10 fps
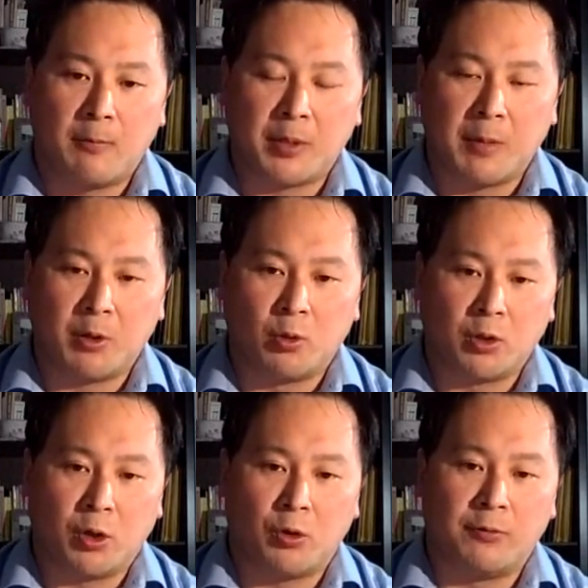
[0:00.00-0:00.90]
people
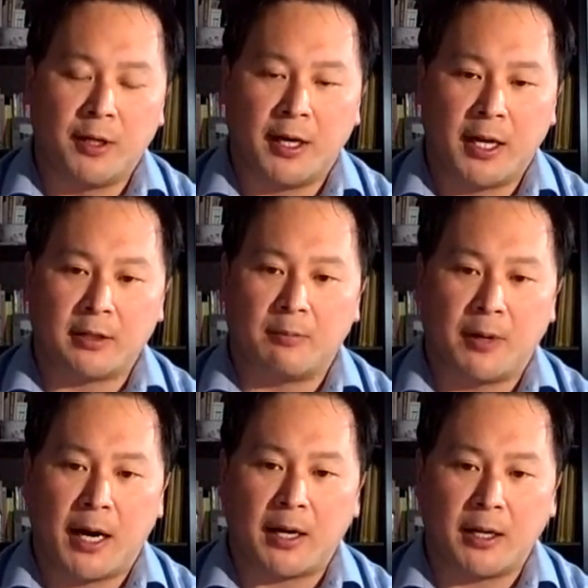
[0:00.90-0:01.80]
with COVID
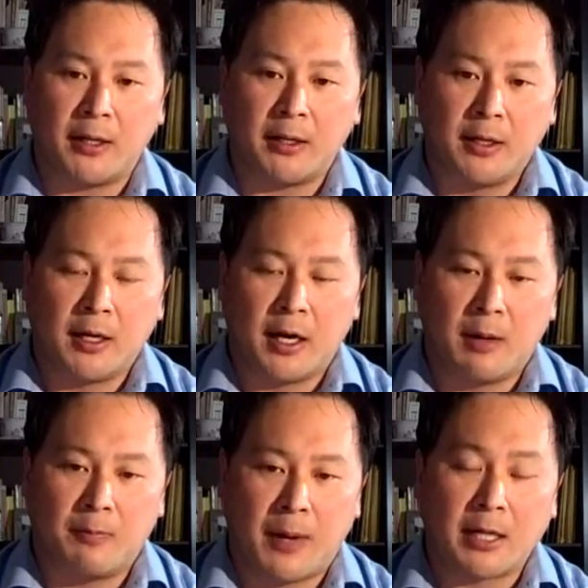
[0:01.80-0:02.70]

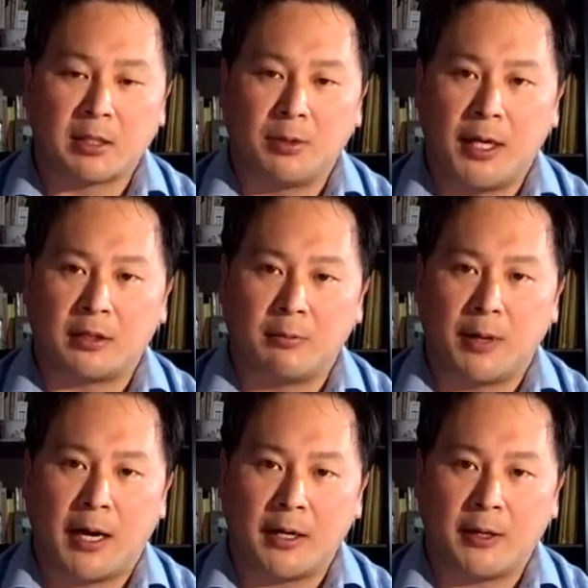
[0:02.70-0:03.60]
and possible
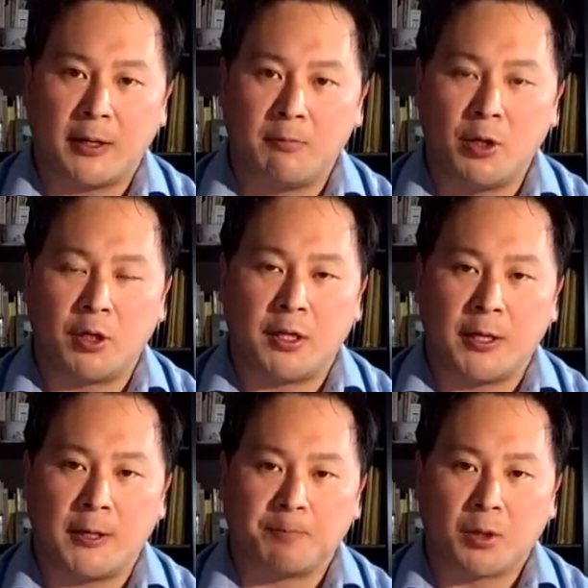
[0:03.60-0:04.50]
antibody
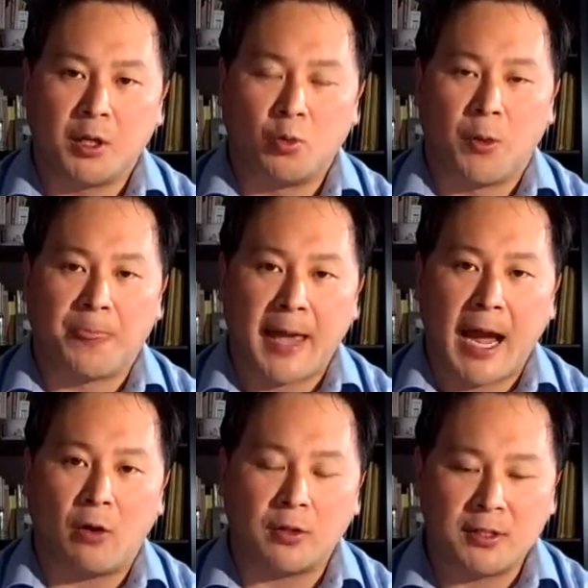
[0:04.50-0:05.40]
immunity
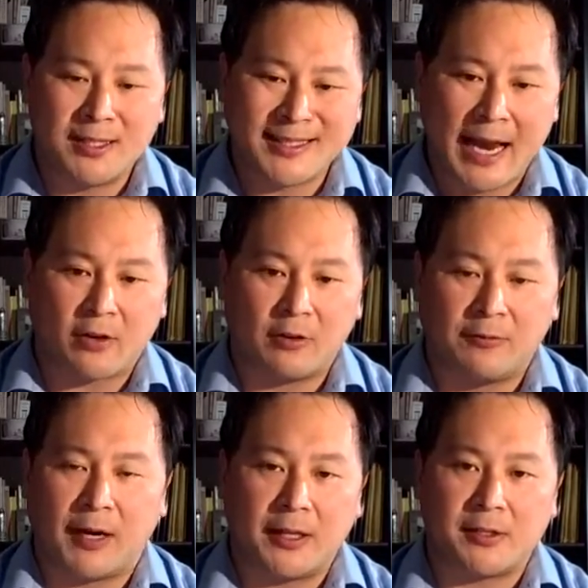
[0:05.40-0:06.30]
without
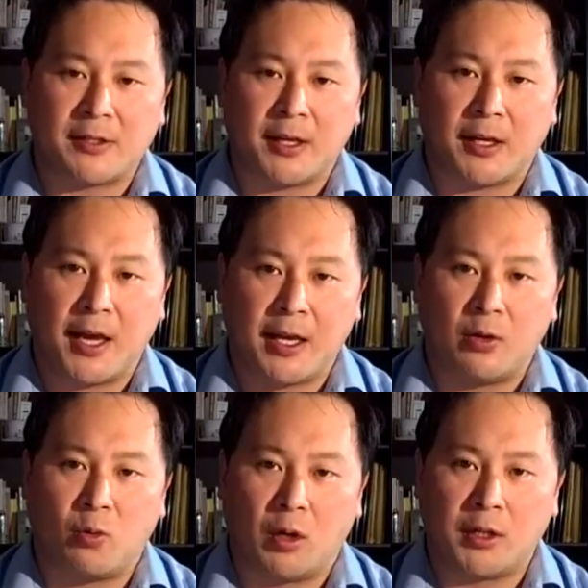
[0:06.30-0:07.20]
sacrificing
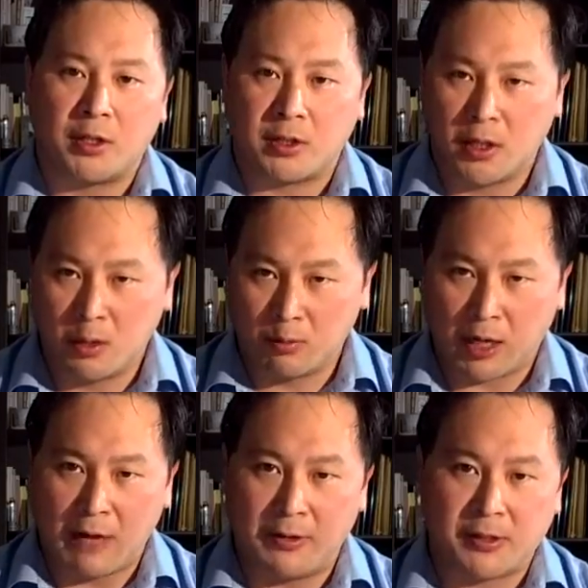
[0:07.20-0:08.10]
anyone's
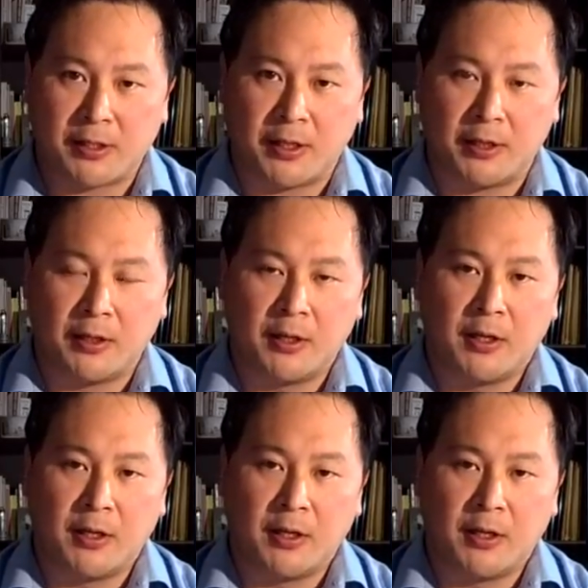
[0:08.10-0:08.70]
privacy